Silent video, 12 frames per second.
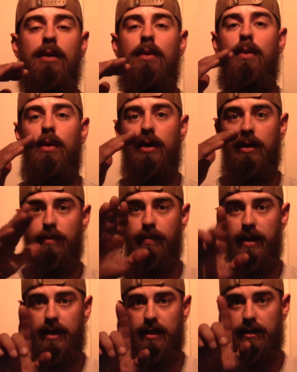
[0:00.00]
or your
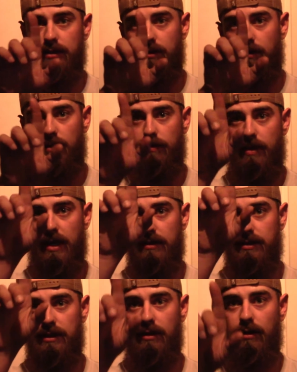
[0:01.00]
pin is going to be
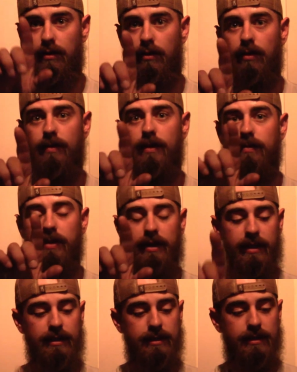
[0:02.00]
bouncing all over the
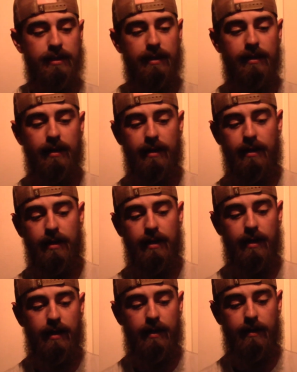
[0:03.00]
place.
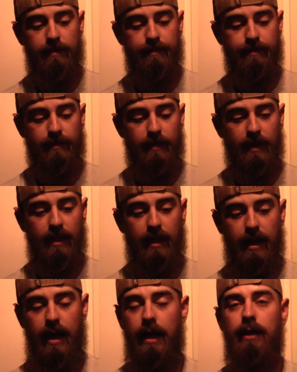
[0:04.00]
I
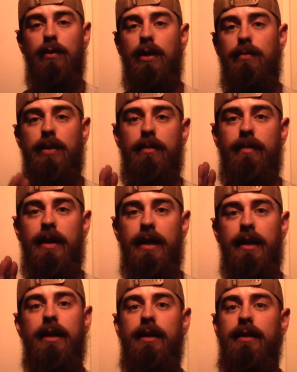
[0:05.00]
only put
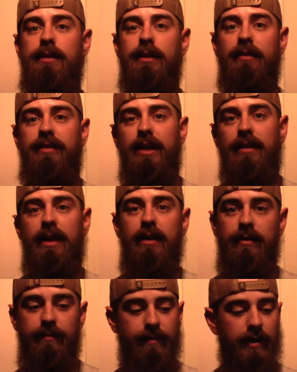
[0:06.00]
my dovetail
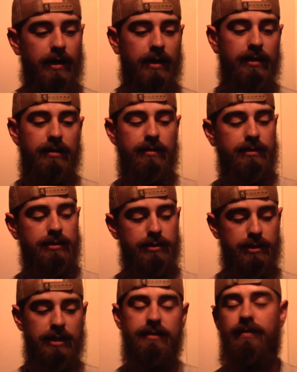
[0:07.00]
out far
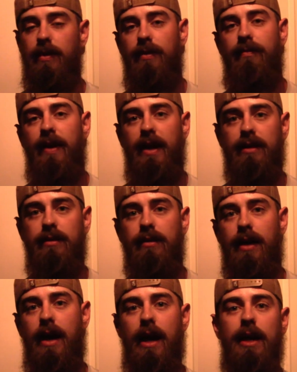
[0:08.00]
just for the factor
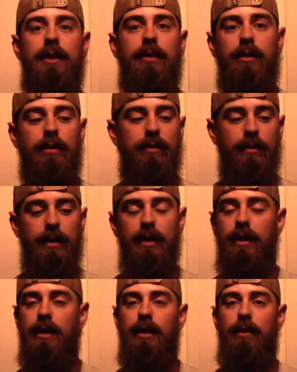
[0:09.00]
I know
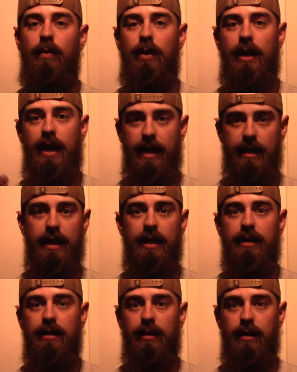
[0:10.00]
when I get
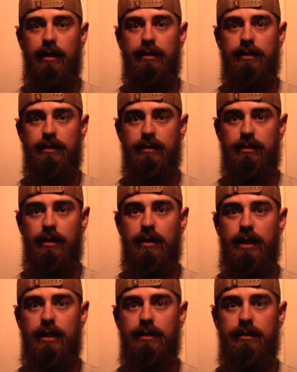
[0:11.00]
it on
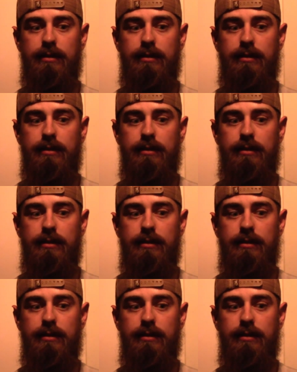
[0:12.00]
target,